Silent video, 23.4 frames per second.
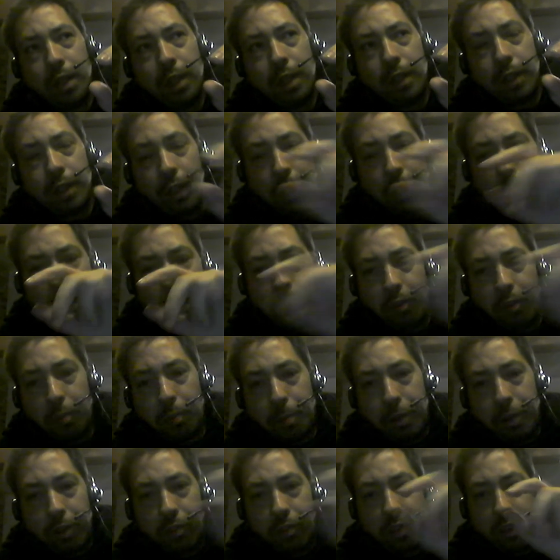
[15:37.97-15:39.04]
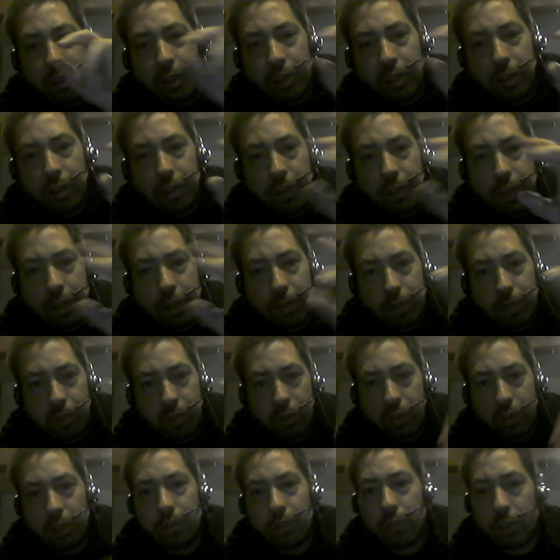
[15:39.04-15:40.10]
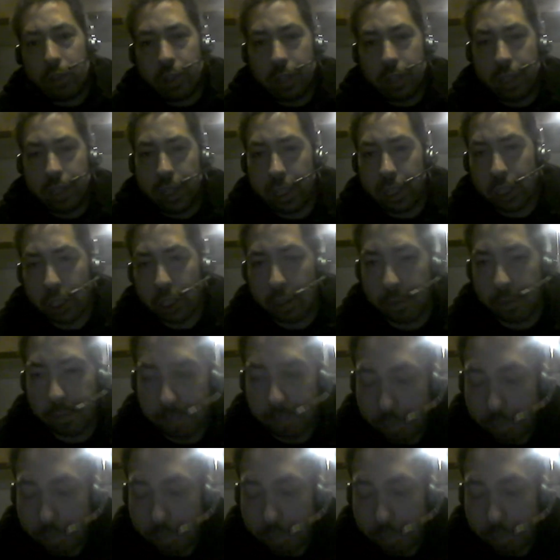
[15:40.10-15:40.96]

lens piece in there that receives the connection.